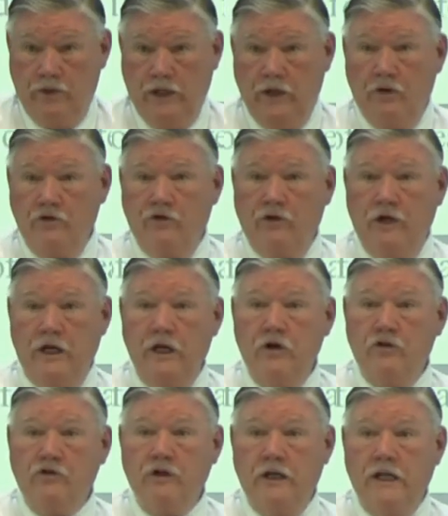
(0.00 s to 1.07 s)
Here's, a,
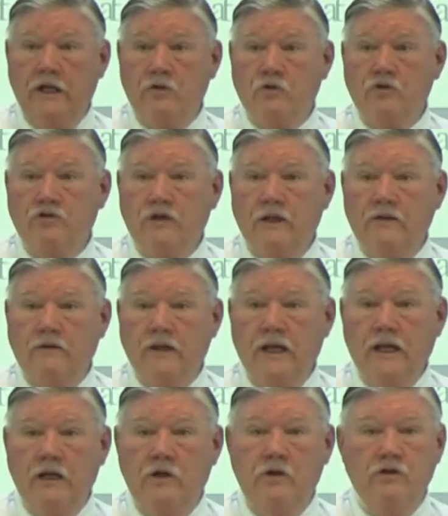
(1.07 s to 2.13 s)
here's an interesting
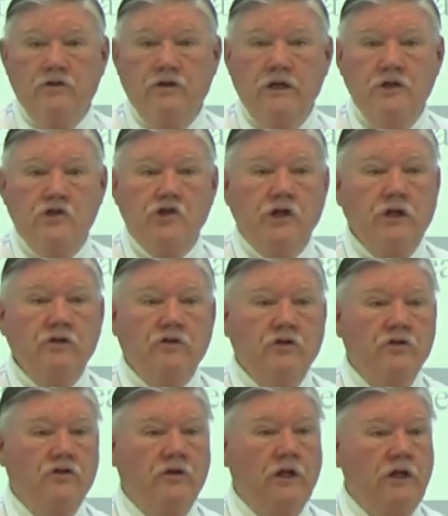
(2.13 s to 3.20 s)
thing. You see,
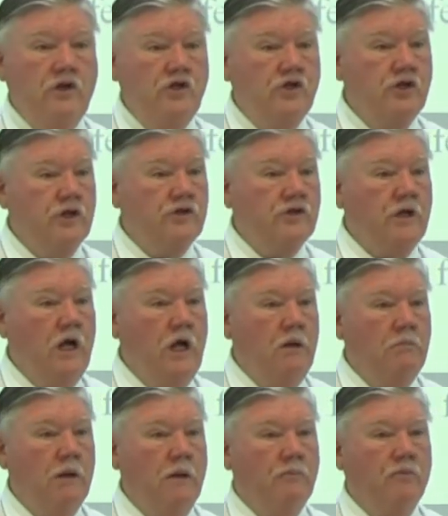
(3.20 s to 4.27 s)
Jesus didn't just
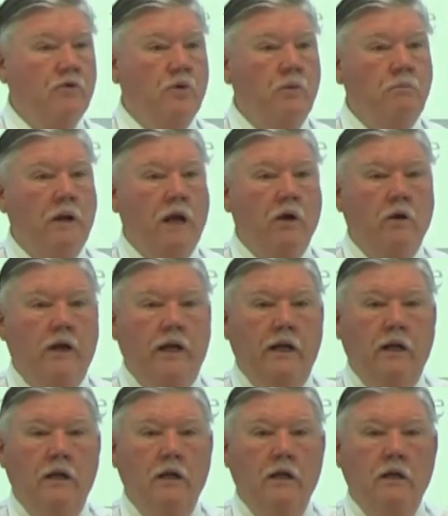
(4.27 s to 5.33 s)
come up through
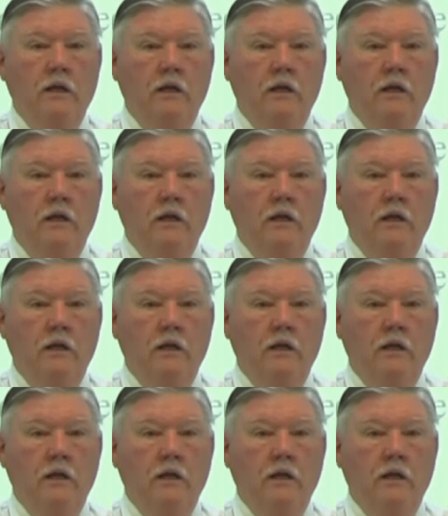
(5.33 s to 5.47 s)
Mary